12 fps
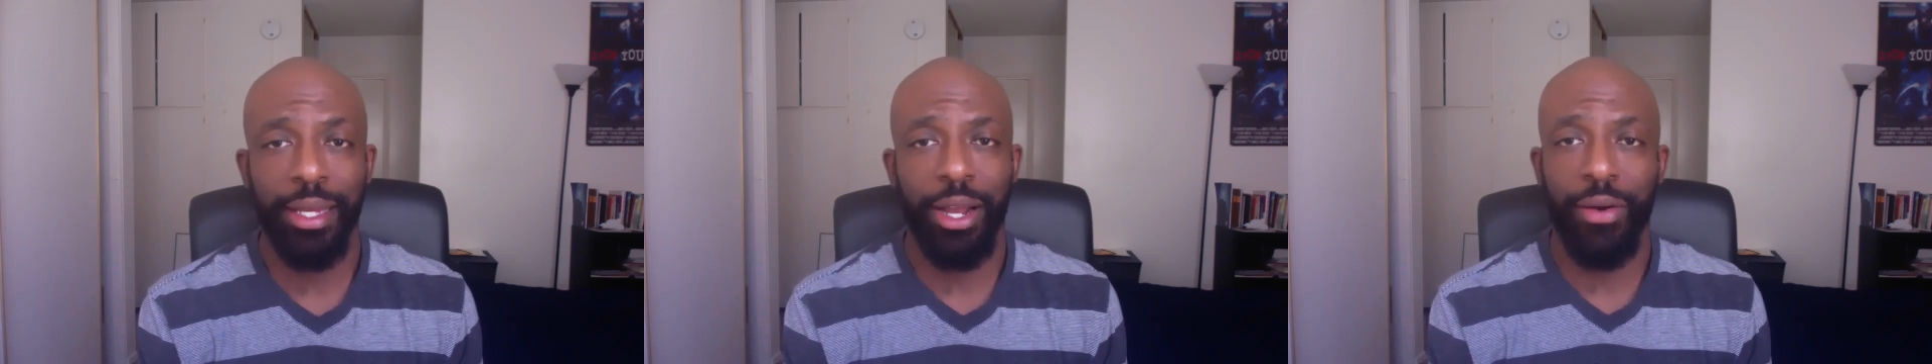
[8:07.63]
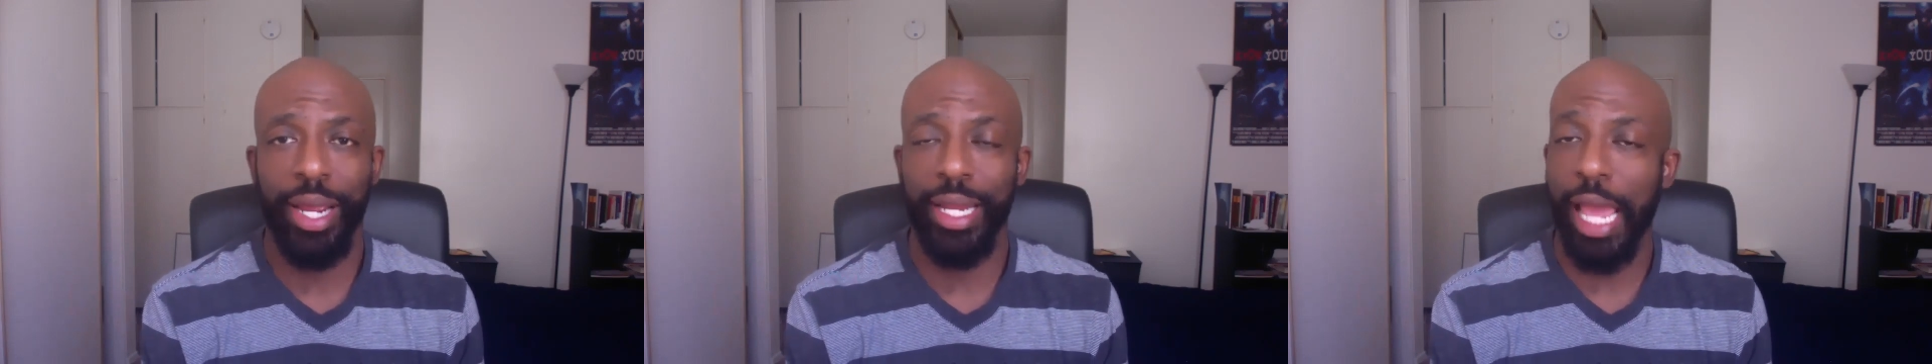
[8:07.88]
All
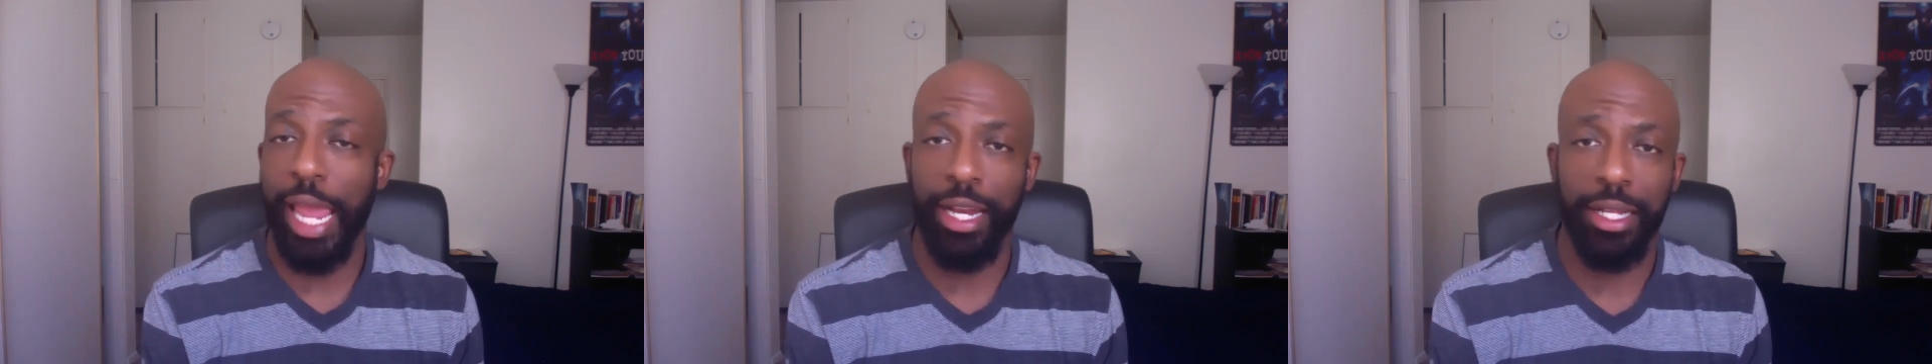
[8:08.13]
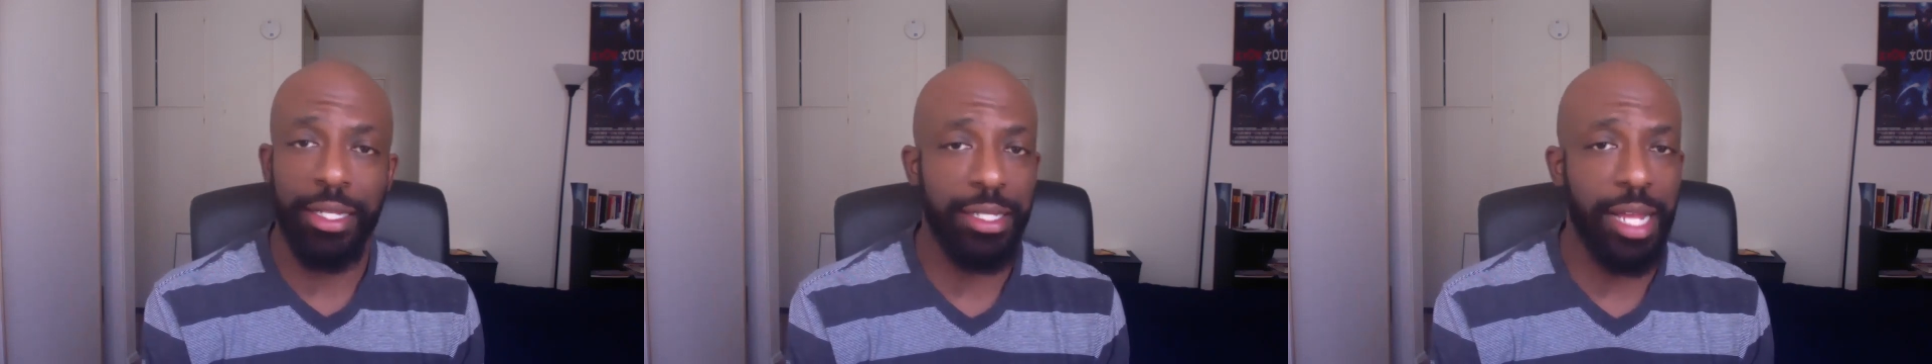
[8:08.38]
right,
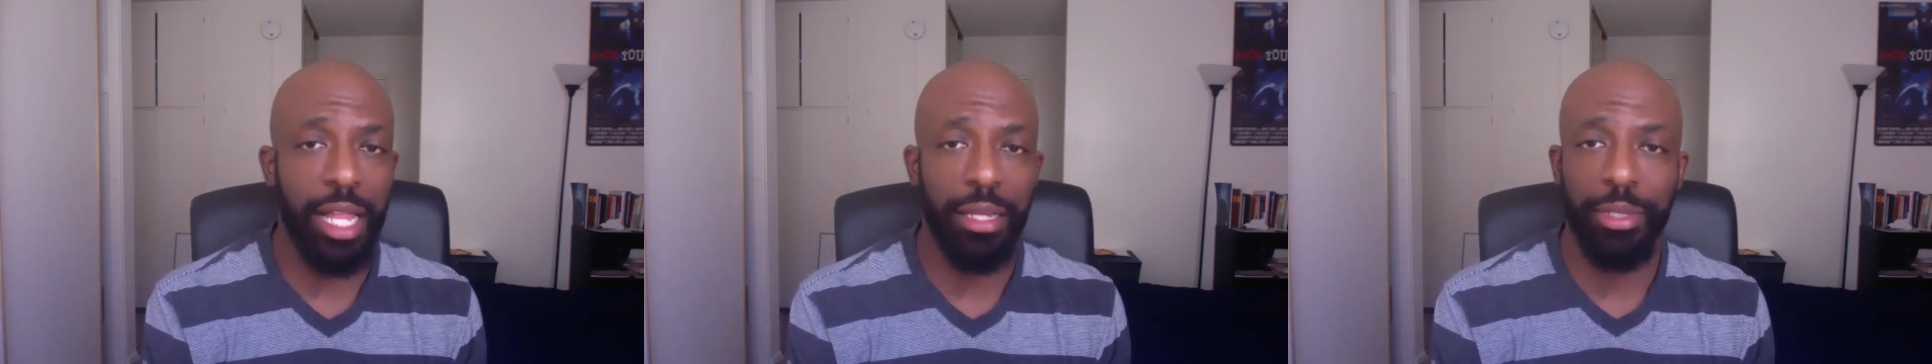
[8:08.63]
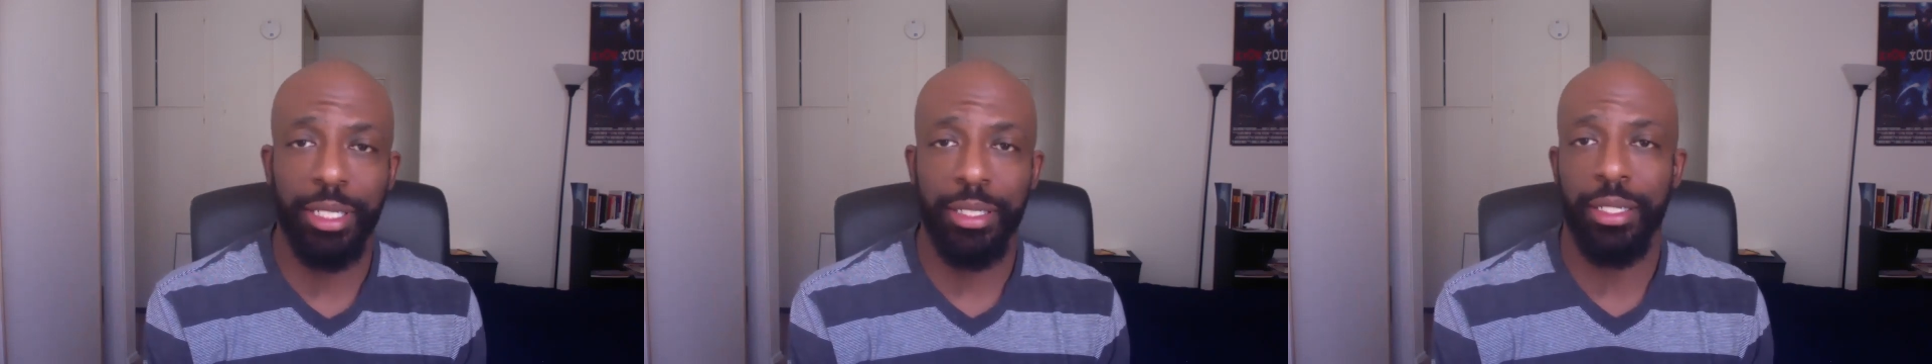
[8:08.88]
Ada,
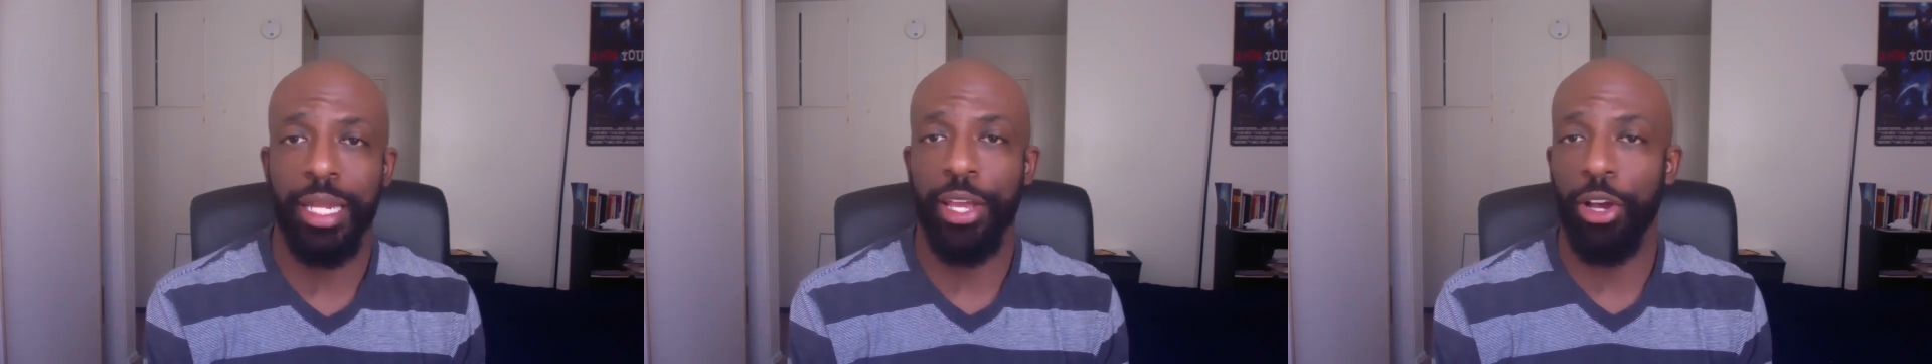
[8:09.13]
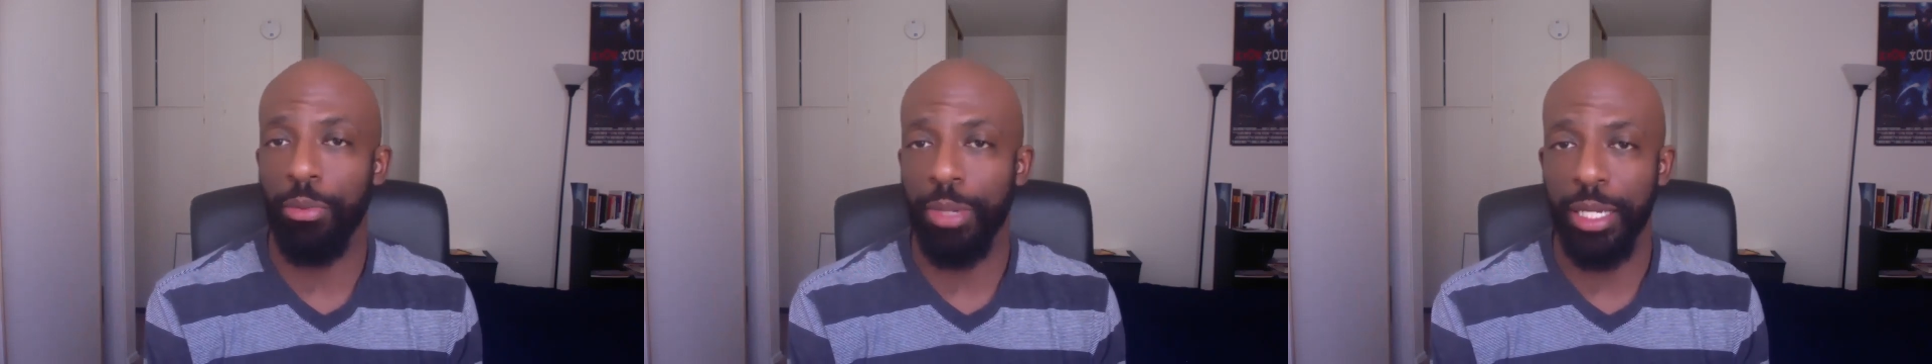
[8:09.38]
Solomon,
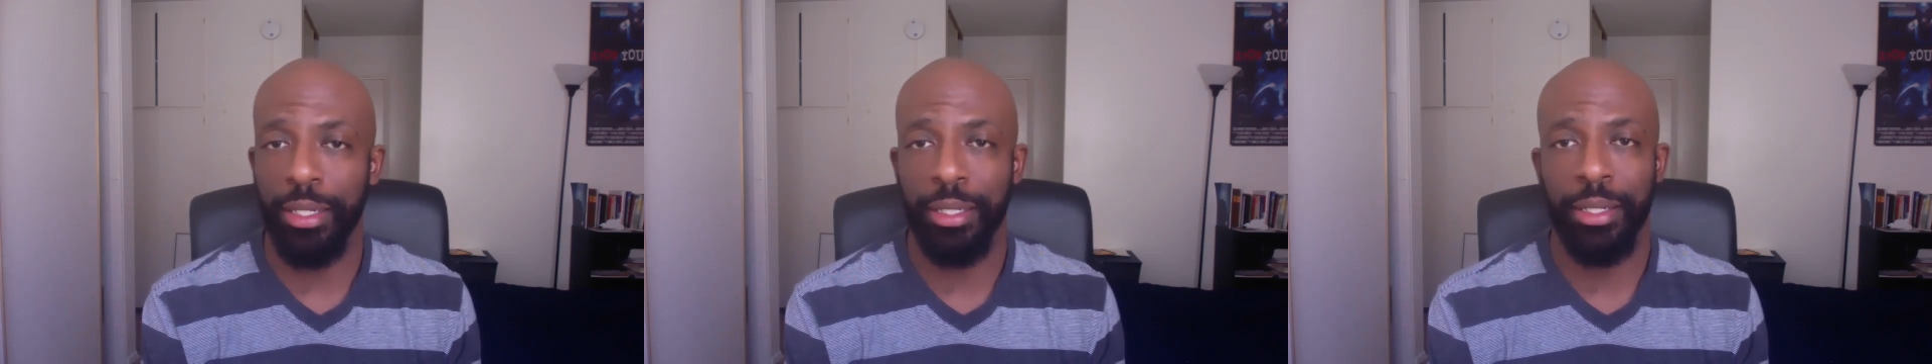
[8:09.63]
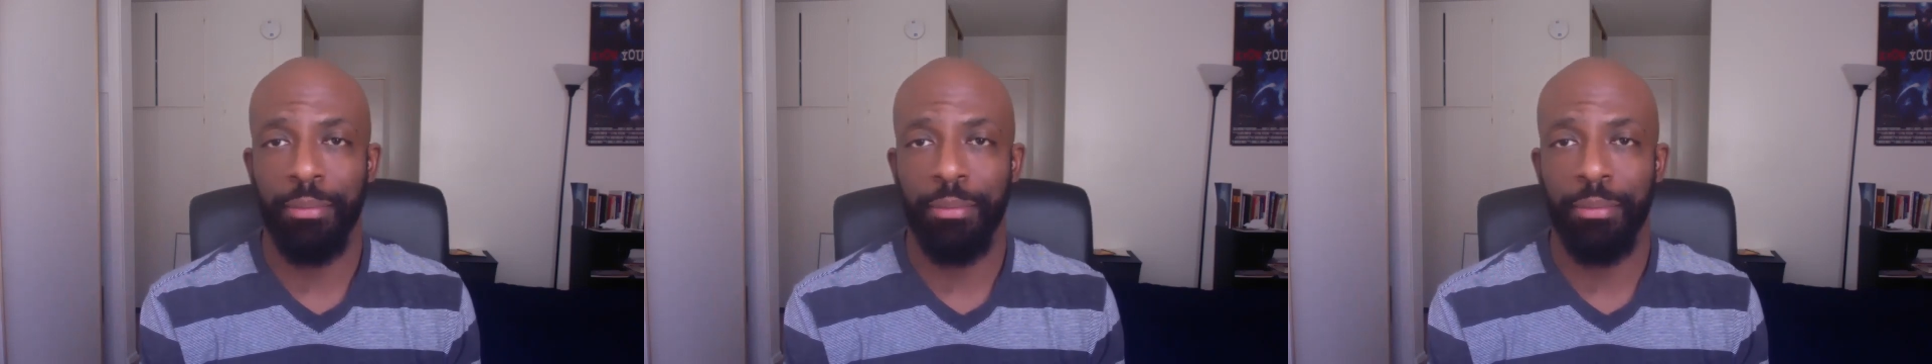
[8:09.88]
Naomi,